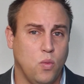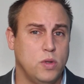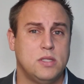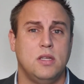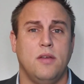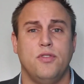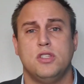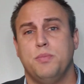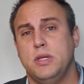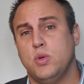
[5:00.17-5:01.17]
What's the
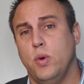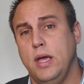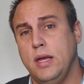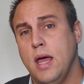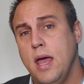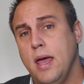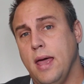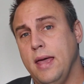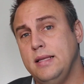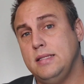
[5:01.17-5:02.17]
difference between
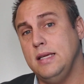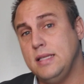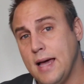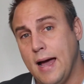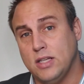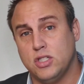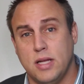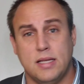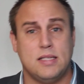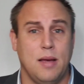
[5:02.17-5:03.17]
a detached and a